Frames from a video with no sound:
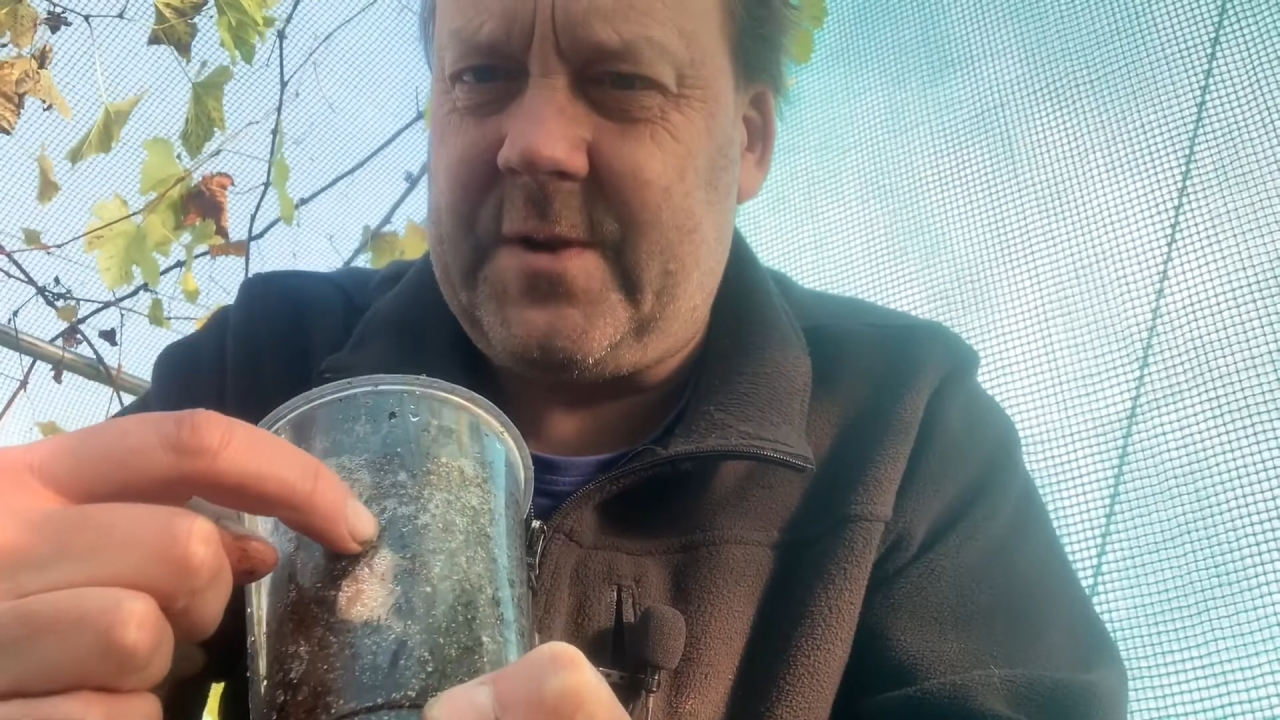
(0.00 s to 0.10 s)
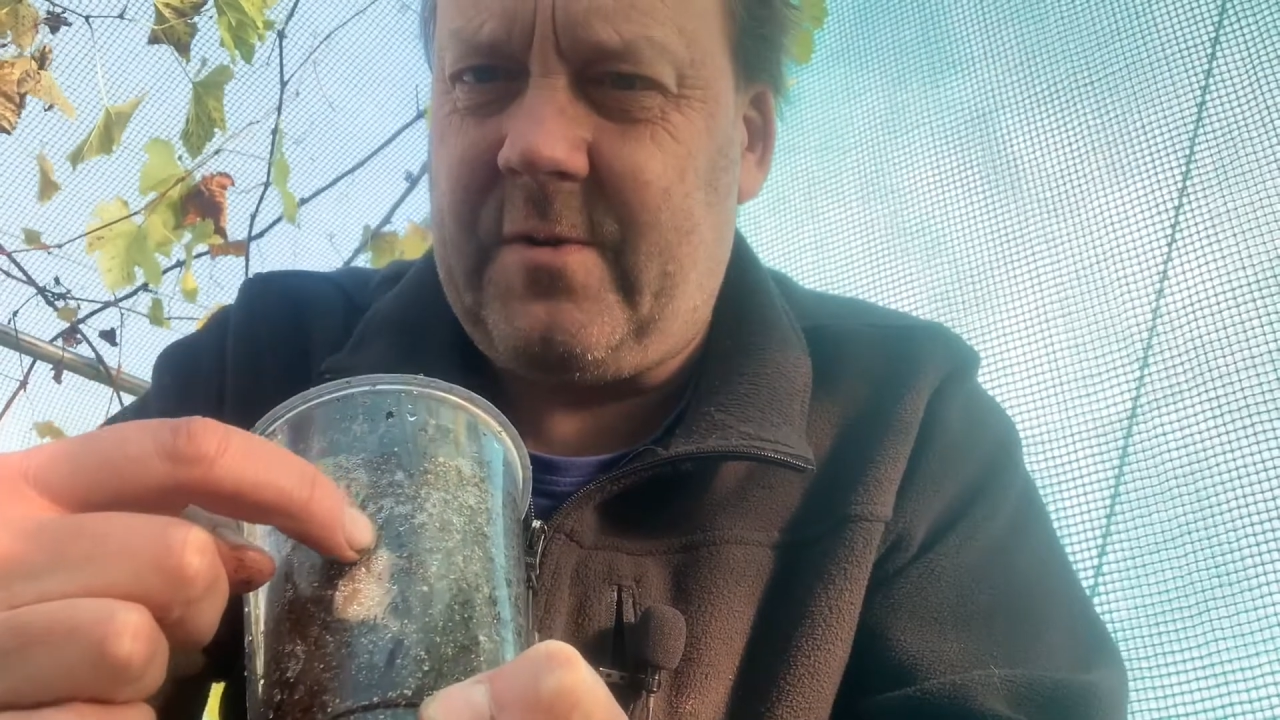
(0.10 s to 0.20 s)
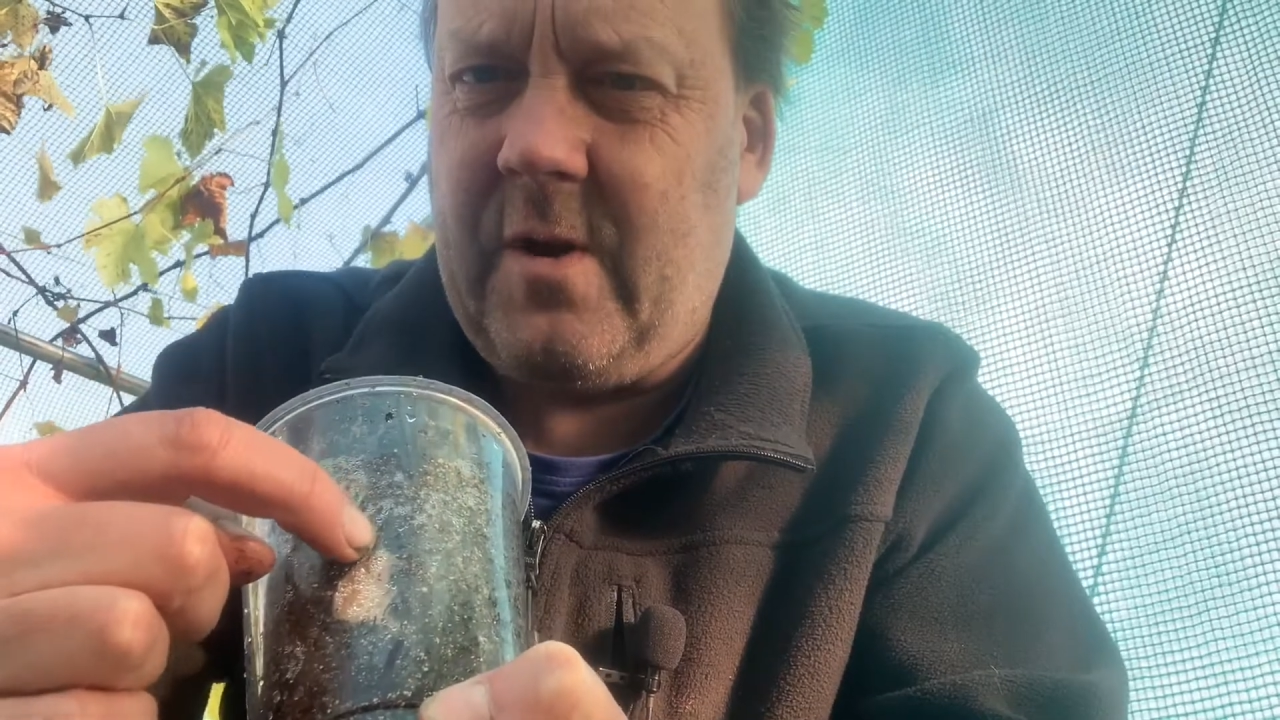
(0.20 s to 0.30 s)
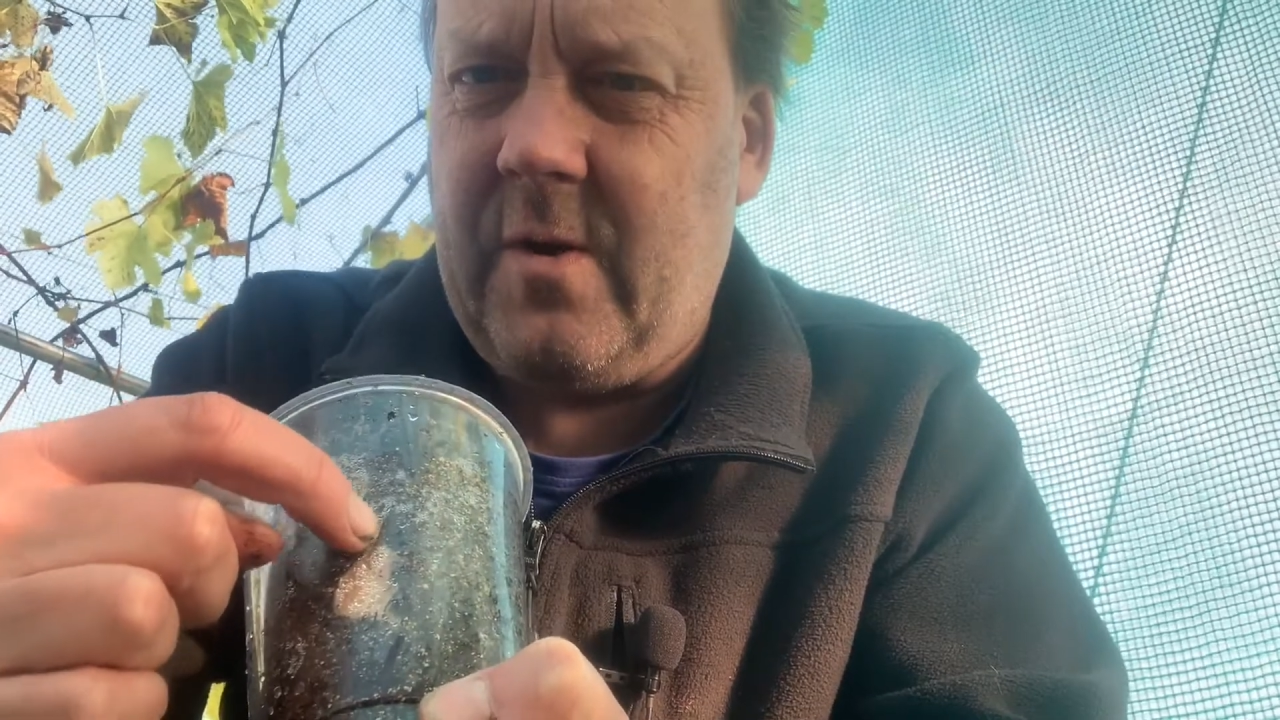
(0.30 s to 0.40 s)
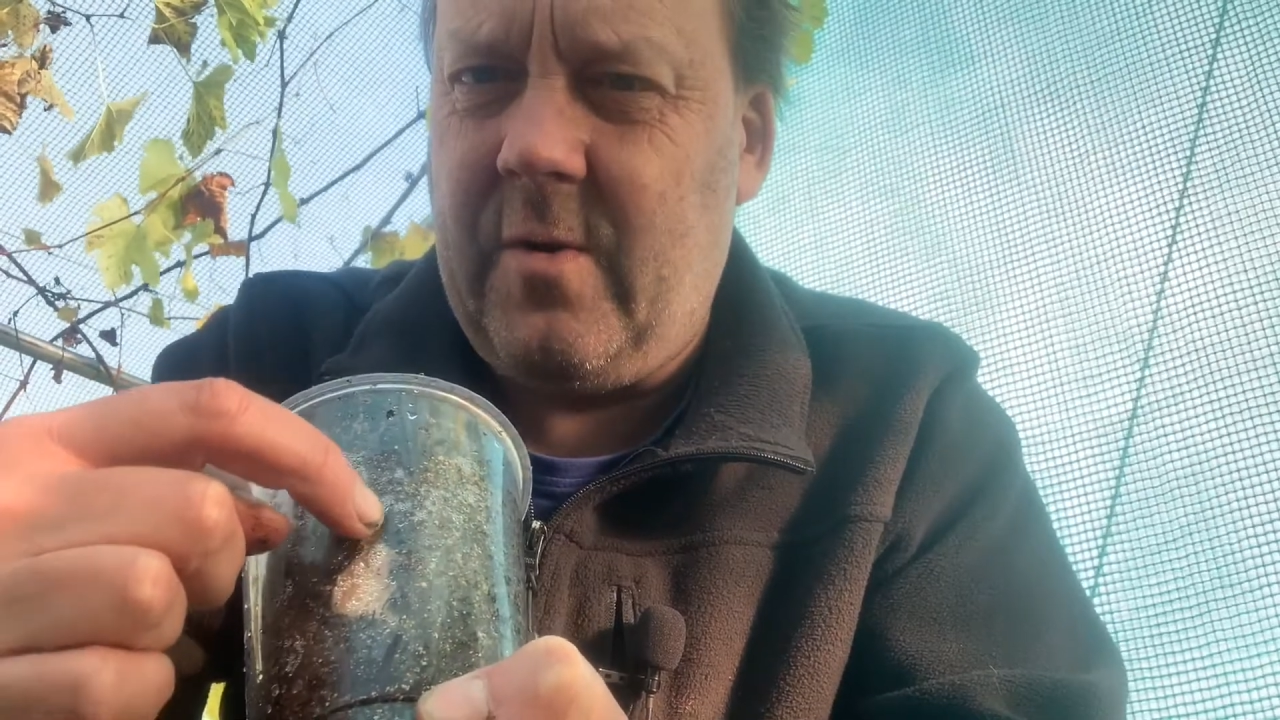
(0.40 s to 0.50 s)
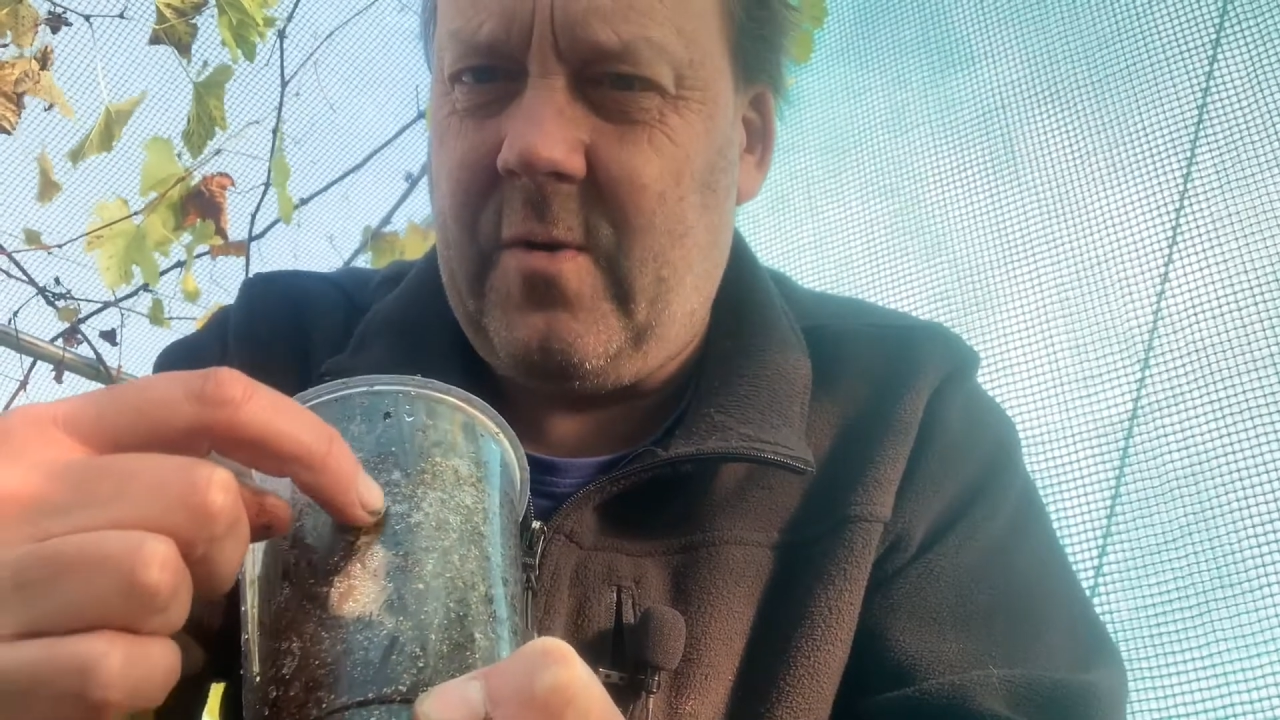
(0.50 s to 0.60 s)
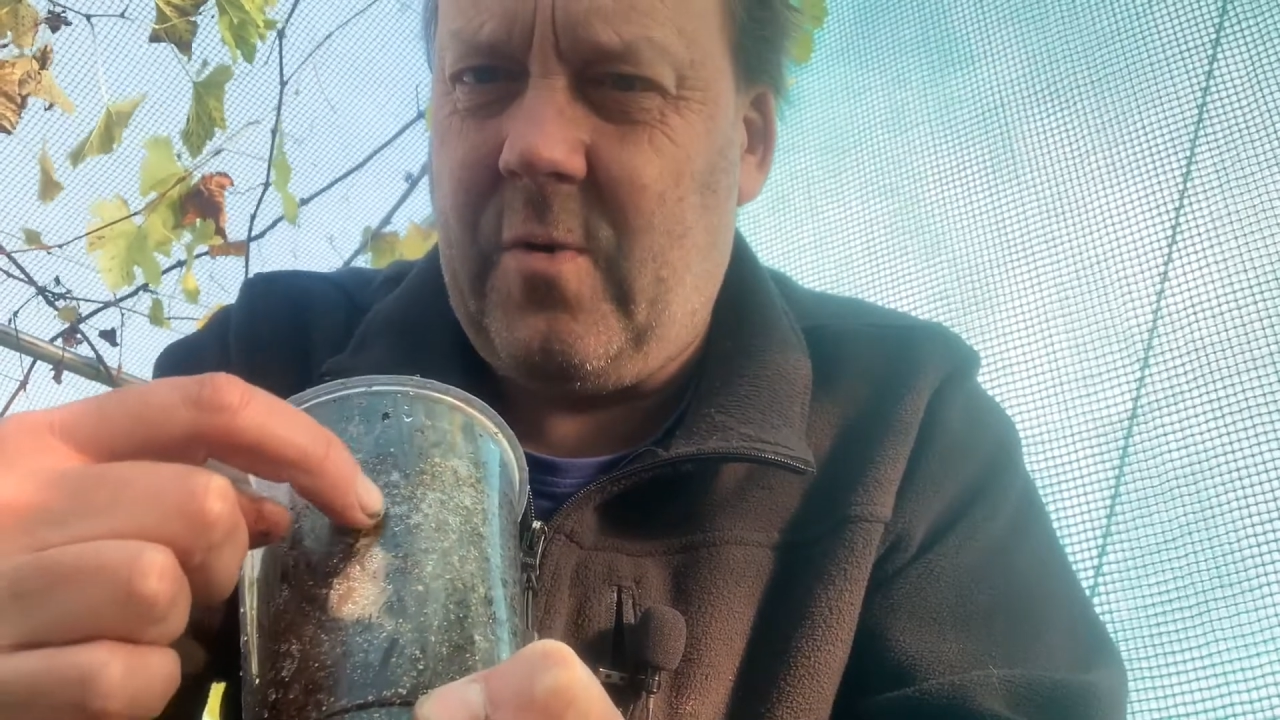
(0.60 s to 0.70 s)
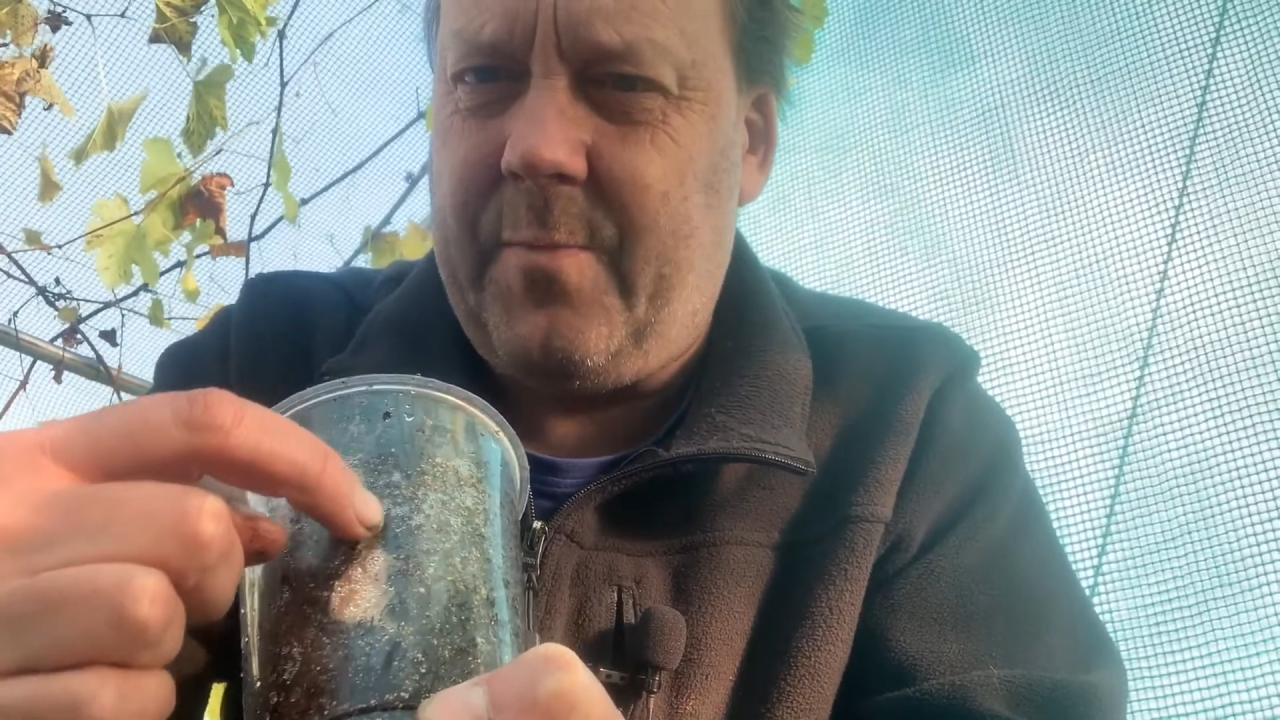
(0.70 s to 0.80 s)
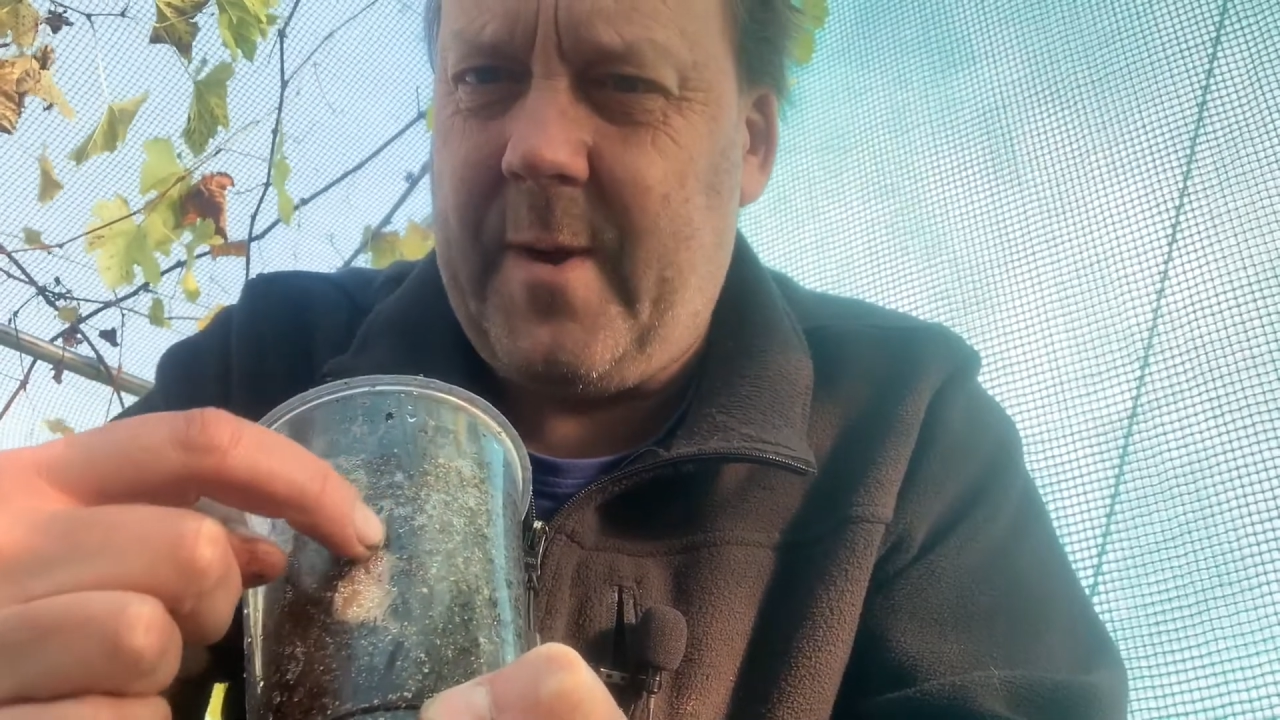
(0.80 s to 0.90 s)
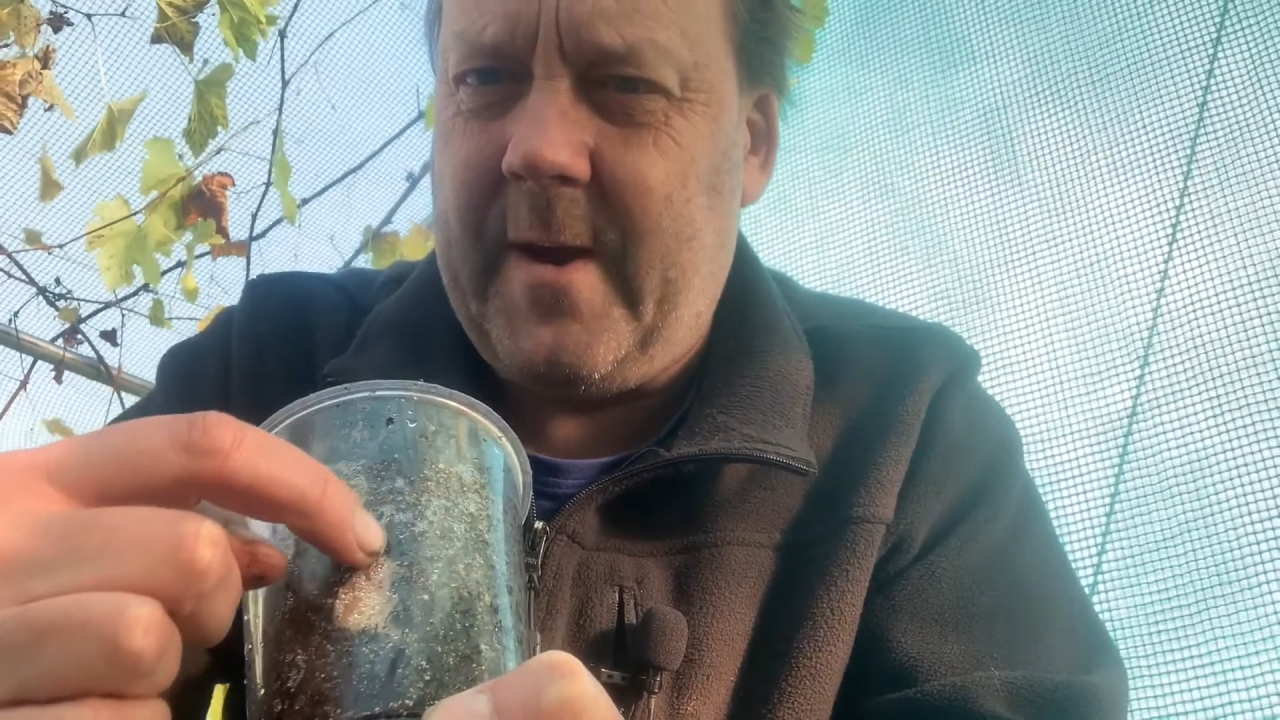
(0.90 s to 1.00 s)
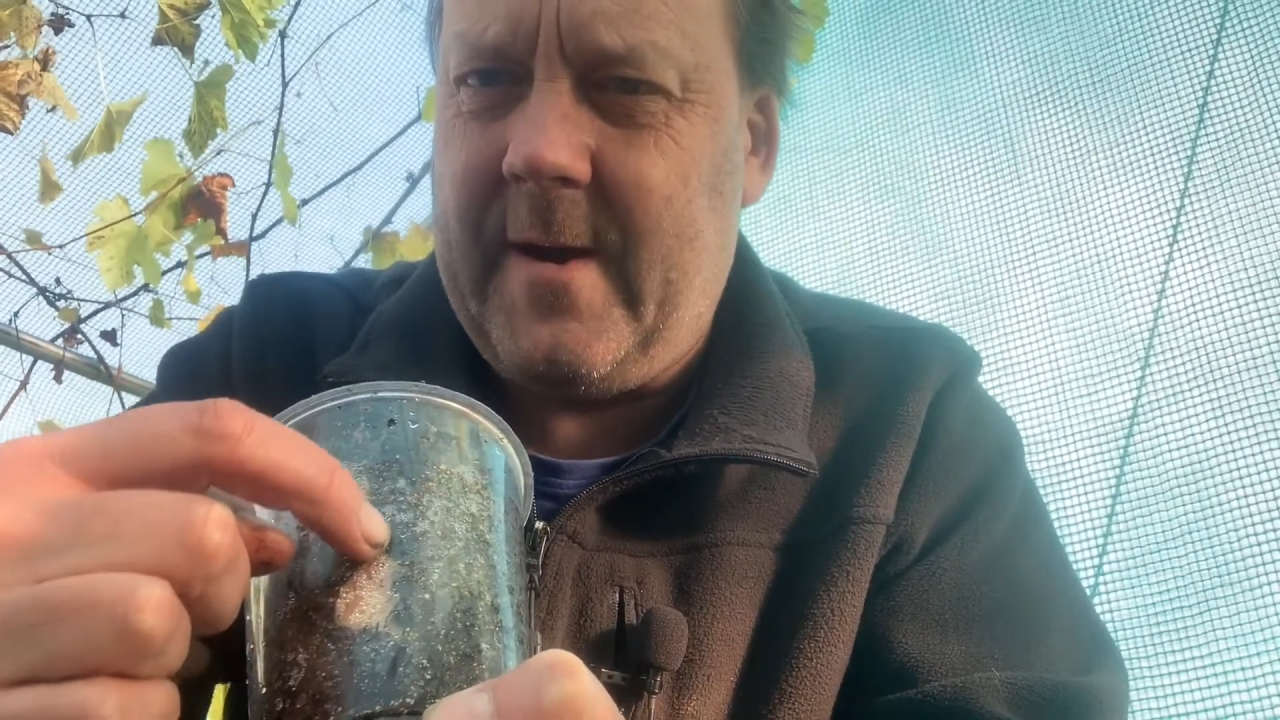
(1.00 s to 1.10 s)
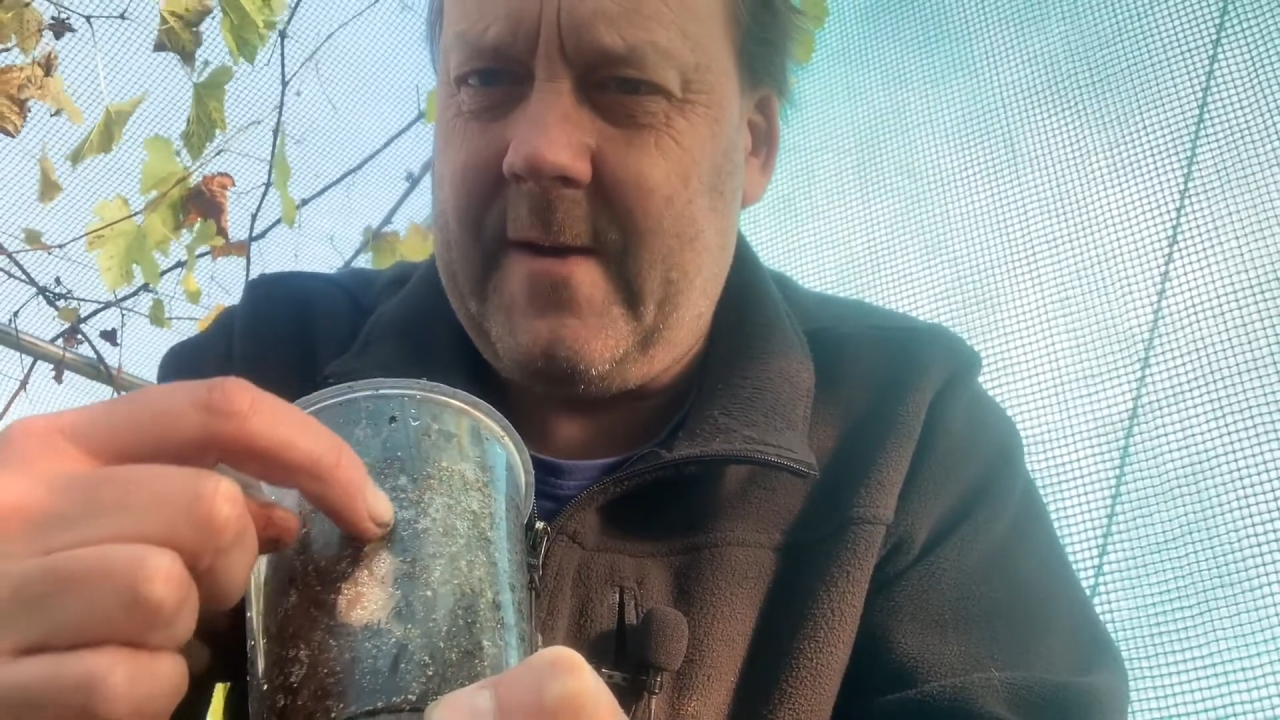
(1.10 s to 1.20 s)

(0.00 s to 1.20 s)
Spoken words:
grow up here.